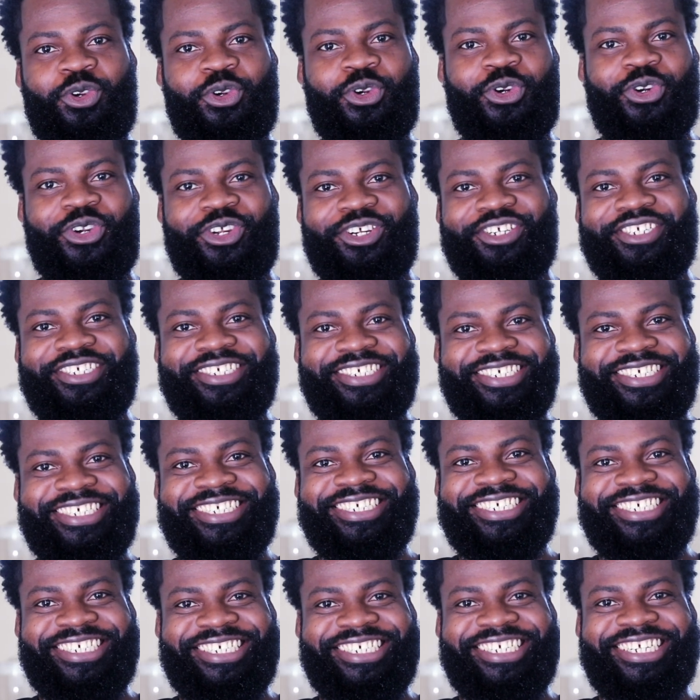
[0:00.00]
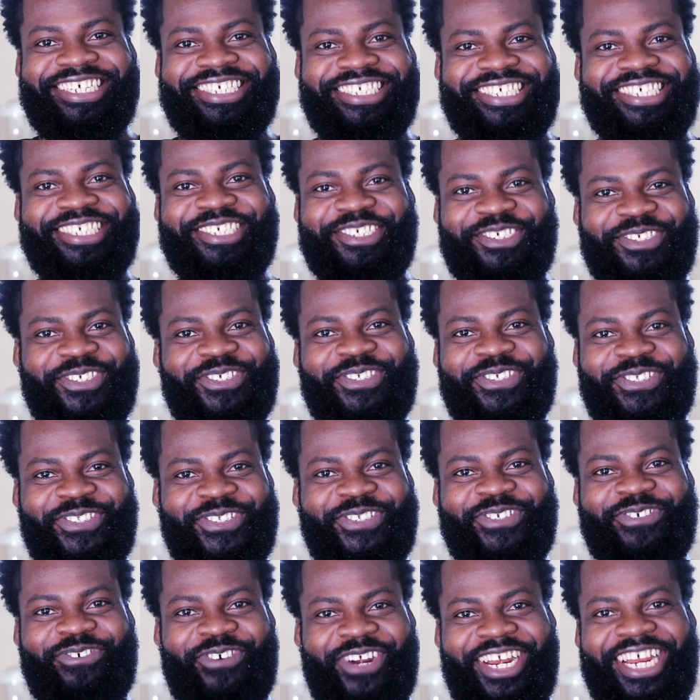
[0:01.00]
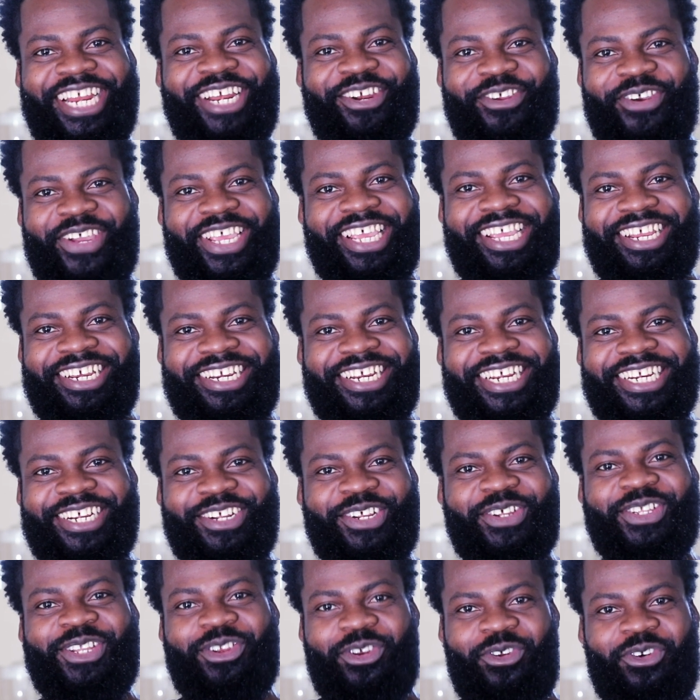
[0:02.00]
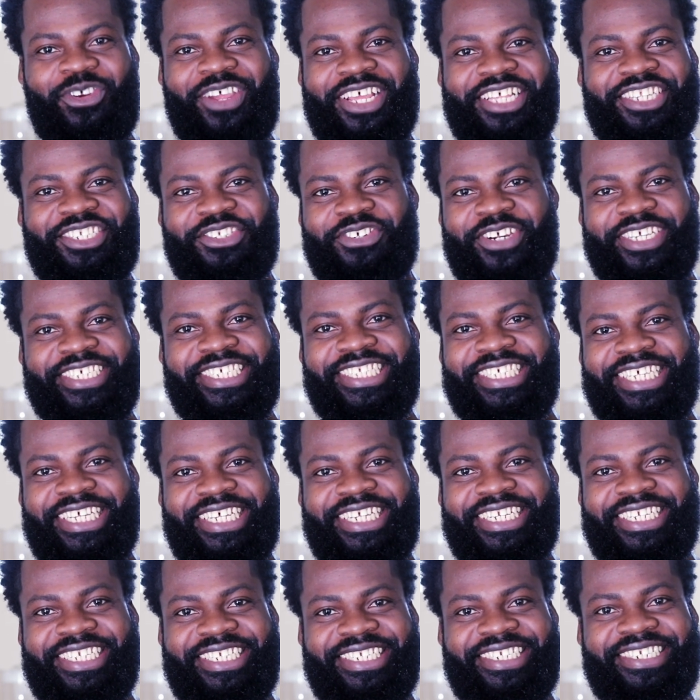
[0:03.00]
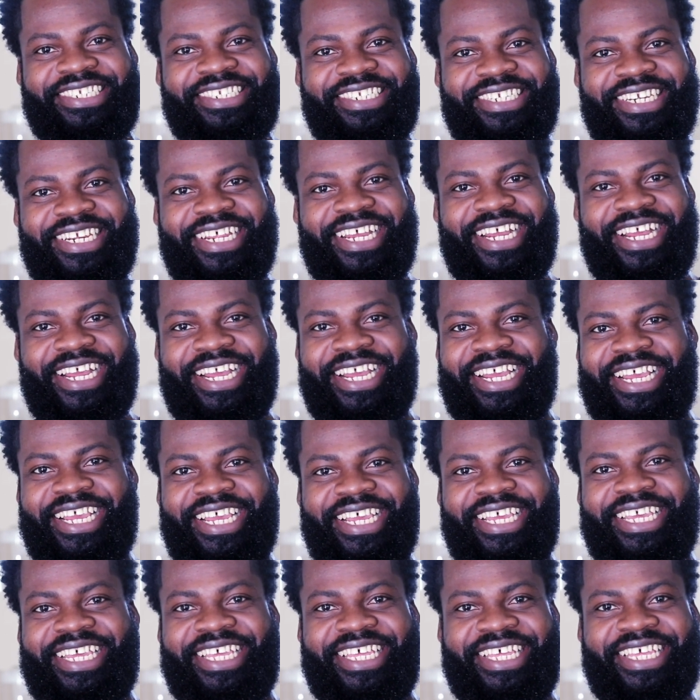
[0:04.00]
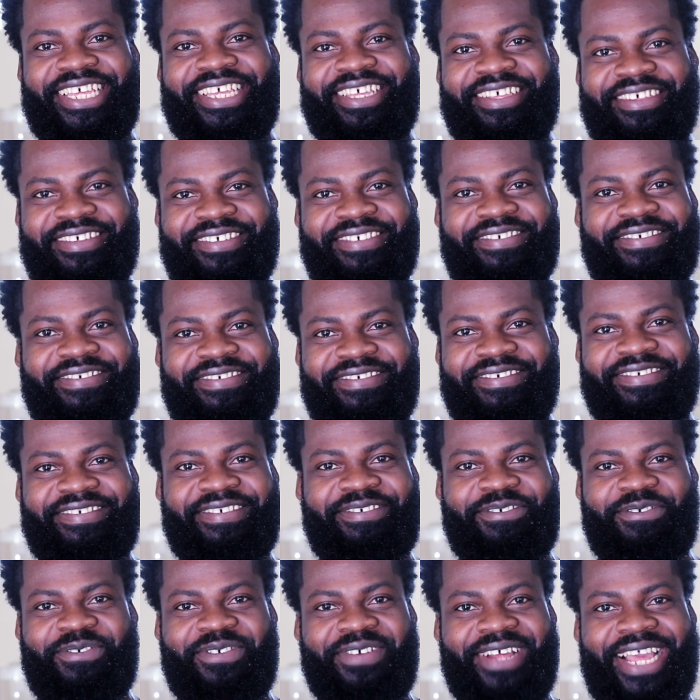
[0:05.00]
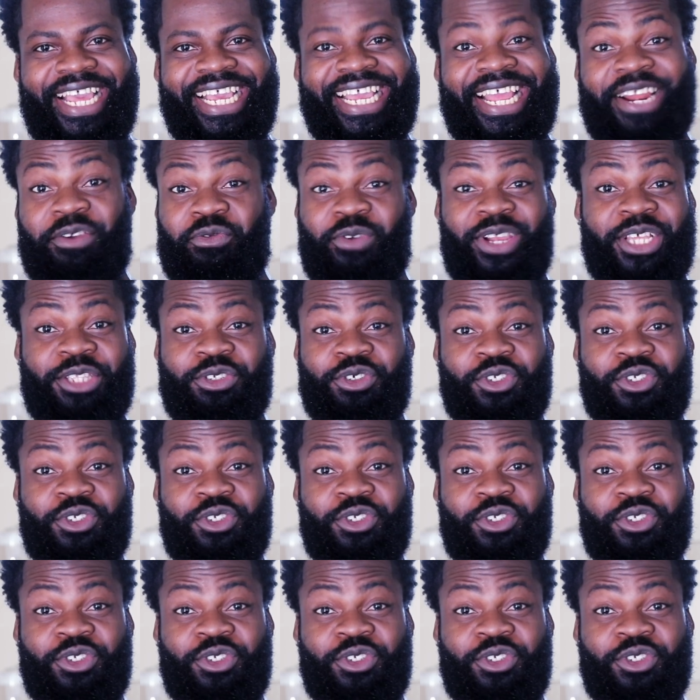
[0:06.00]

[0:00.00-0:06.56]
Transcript: good. This is really look interesting. I can't wait